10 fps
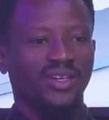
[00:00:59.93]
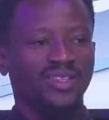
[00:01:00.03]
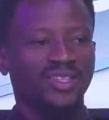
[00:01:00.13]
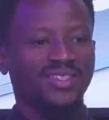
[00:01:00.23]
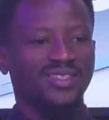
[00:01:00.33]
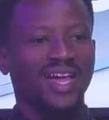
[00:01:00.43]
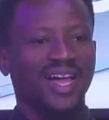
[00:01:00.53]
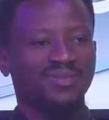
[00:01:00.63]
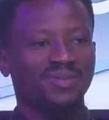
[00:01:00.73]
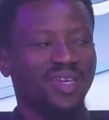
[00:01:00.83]
This
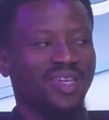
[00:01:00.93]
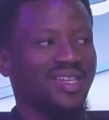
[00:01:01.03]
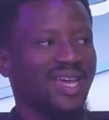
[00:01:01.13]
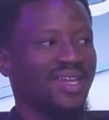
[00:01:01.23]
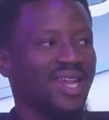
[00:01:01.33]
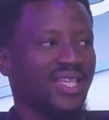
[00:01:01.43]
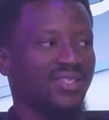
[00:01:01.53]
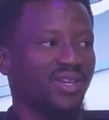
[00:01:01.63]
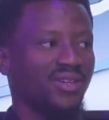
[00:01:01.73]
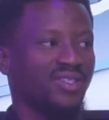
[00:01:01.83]
has been making
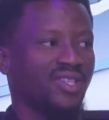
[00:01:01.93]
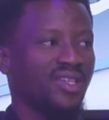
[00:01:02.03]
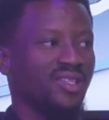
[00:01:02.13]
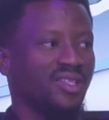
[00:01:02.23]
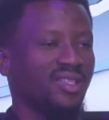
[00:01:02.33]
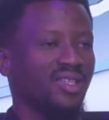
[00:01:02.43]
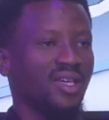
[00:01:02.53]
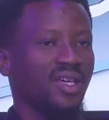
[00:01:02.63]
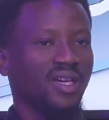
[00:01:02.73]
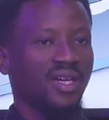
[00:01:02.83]
headlines very recently,
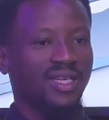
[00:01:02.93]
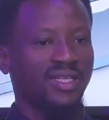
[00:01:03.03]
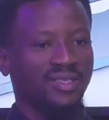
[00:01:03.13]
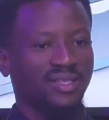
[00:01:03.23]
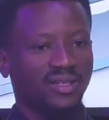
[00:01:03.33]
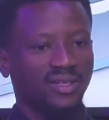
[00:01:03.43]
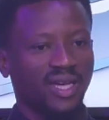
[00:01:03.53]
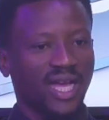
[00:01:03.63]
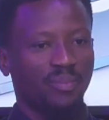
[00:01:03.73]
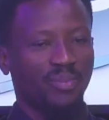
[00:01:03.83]
and
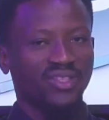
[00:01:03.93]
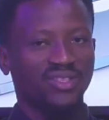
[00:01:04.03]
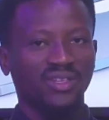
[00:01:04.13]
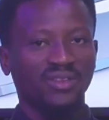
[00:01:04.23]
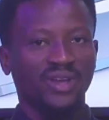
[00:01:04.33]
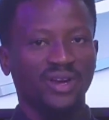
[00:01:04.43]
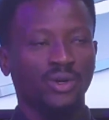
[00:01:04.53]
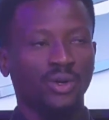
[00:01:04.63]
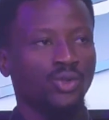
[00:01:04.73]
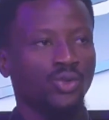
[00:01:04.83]
I'm personally very close